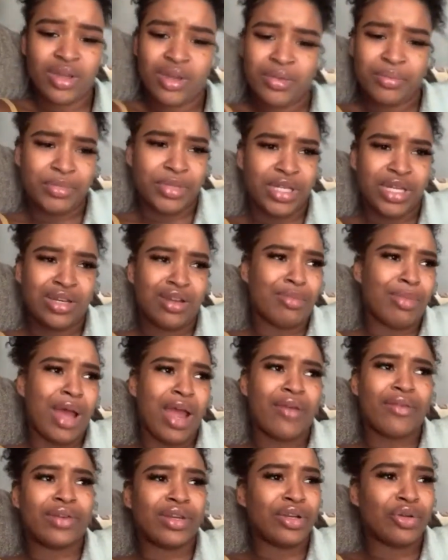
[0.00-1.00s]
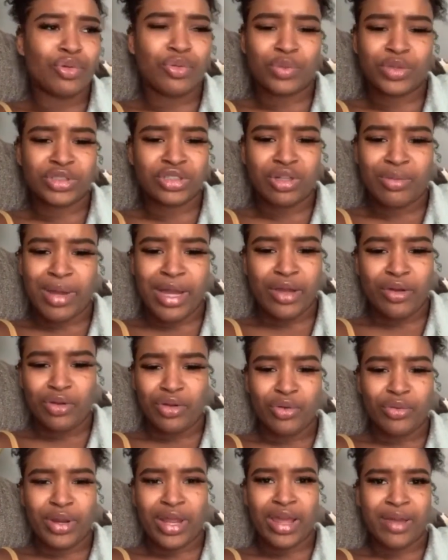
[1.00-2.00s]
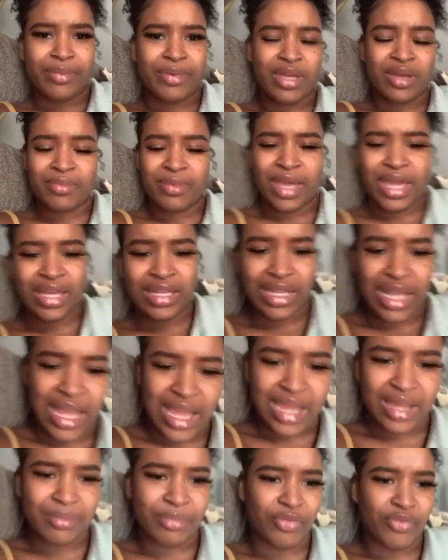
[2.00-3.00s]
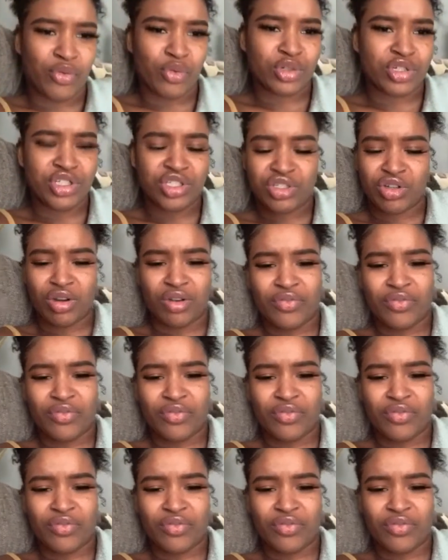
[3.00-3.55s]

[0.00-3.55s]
But then nobody really knew. Wasn't nobody on no damn Kim K line before she started